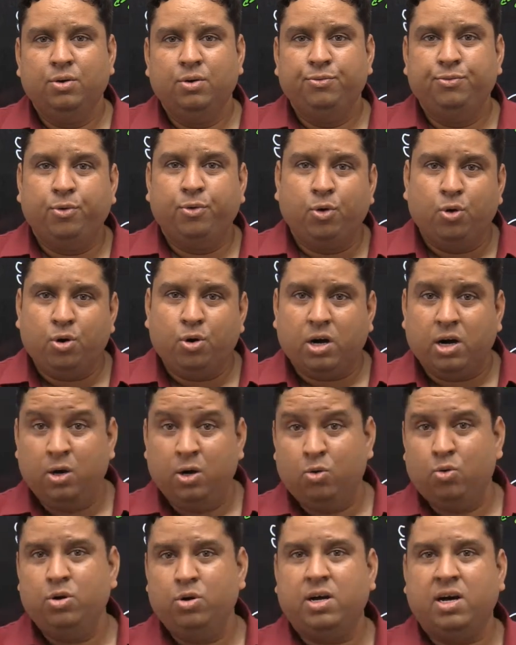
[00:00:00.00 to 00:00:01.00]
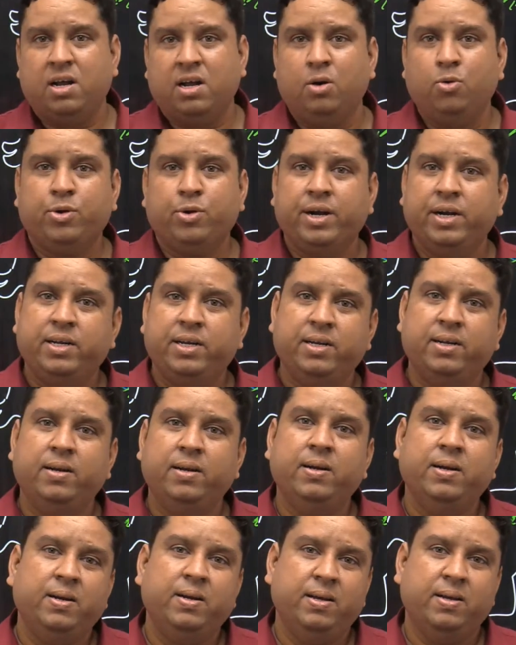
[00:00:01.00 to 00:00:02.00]
4 alone are located in
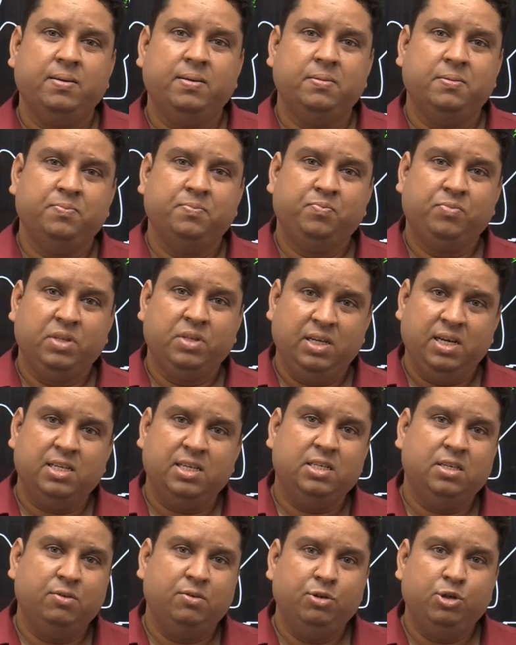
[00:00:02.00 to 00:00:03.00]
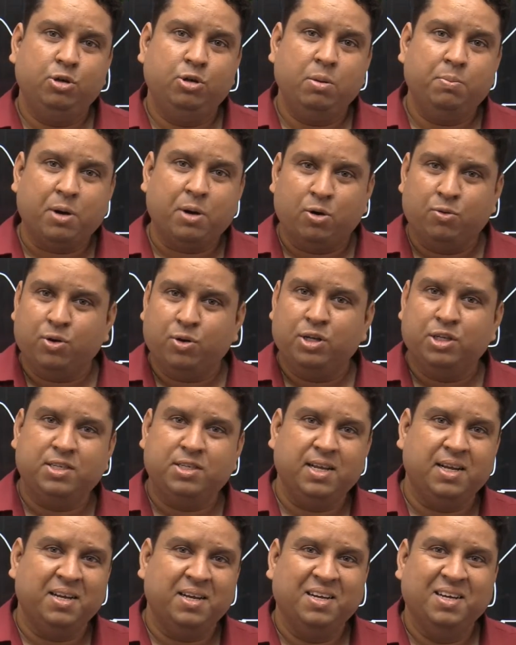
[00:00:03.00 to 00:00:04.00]
India. Yes, we should be proud for this
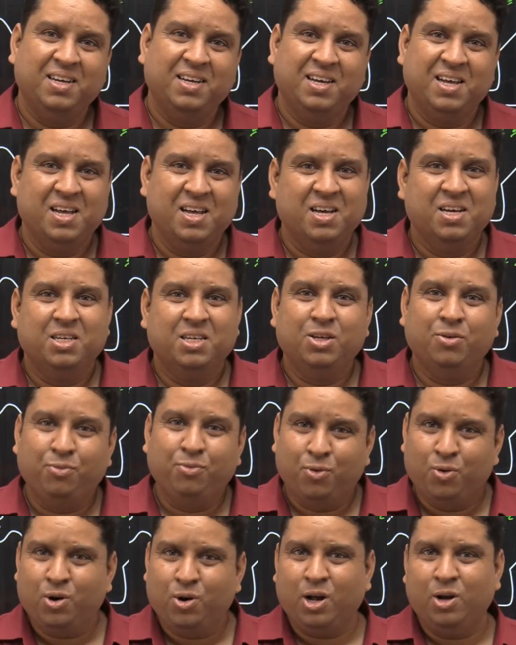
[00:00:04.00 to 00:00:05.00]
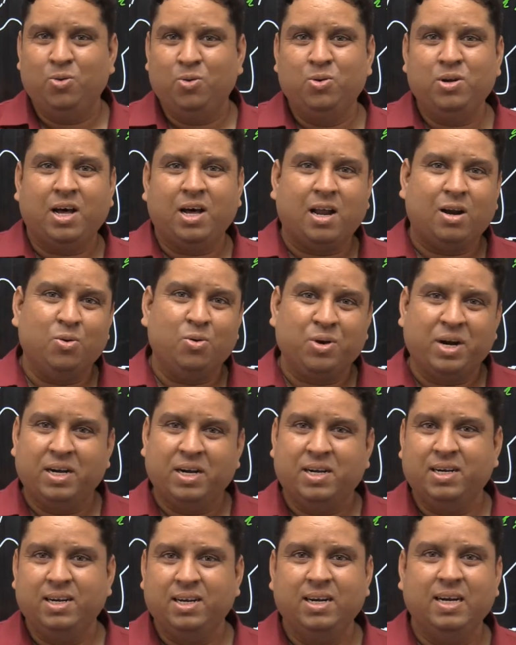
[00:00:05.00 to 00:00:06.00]
thing. So 4 alone are
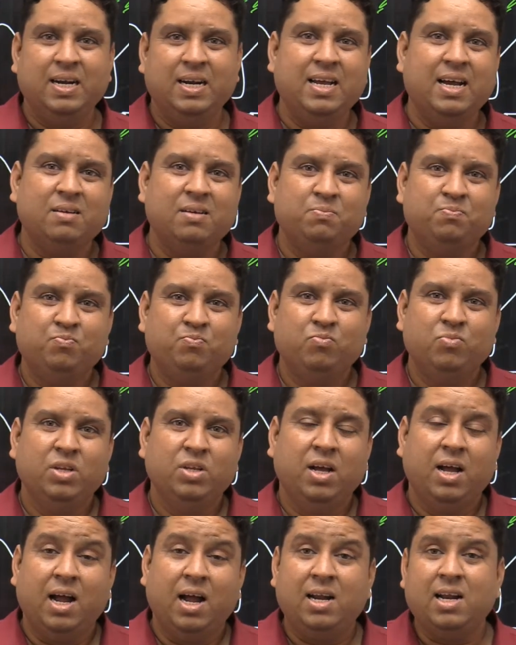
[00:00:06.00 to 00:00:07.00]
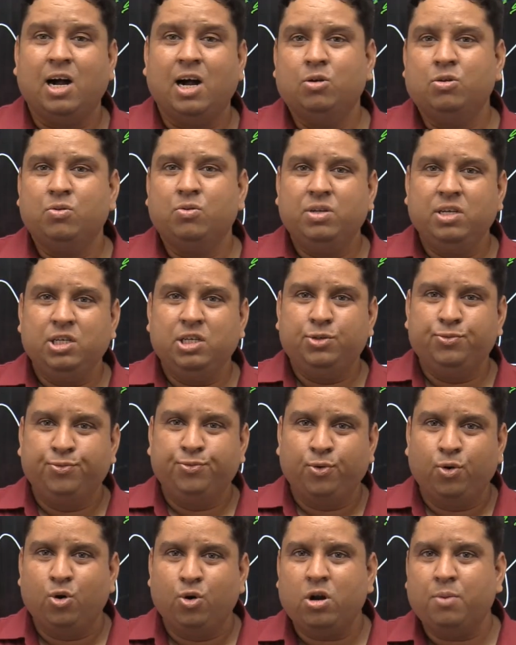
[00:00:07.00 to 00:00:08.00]
located in India. And out of these
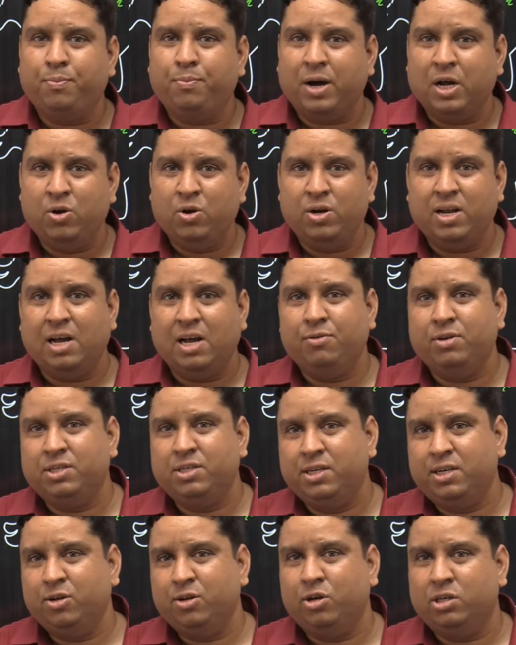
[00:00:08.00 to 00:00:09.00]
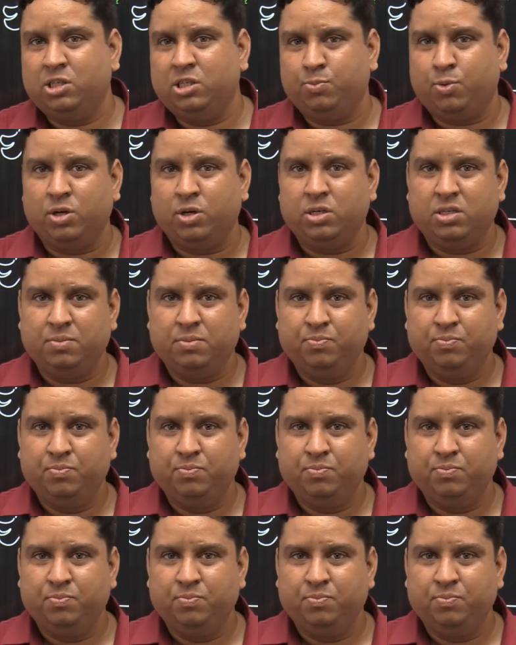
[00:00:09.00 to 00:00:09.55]
4 biodiversity hotspots,